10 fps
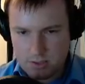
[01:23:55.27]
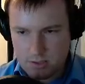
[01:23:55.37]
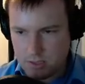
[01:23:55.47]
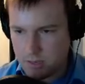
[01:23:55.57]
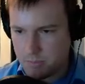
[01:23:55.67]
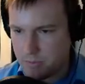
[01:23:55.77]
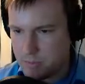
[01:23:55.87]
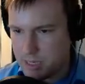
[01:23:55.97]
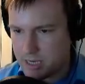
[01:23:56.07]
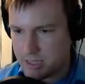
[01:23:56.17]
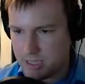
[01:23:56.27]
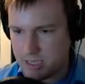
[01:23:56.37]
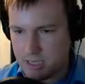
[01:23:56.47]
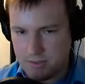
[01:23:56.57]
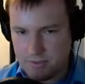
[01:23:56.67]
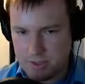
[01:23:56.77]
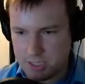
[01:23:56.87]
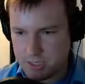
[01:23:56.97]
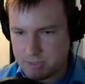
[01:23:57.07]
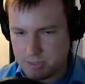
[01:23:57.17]
And we will mark the
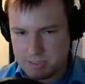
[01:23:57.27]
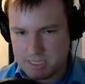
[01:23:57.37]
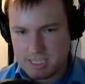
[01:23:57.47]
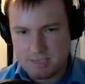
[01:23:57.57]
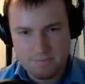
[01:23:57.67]
ship as obsolete.